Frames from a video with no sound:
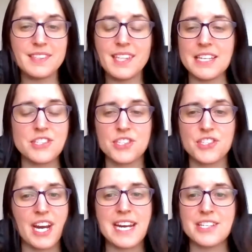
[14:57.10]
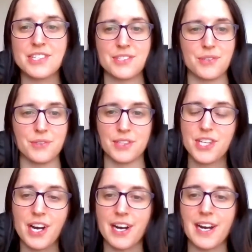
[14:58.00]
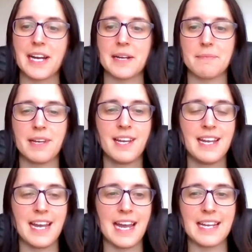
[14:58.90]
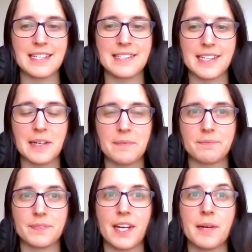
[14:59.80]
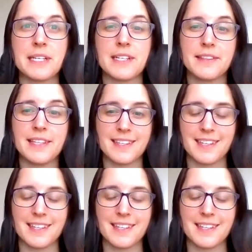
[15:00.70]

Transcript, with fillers: it just hmm. changes all the time. And um, I mean, I think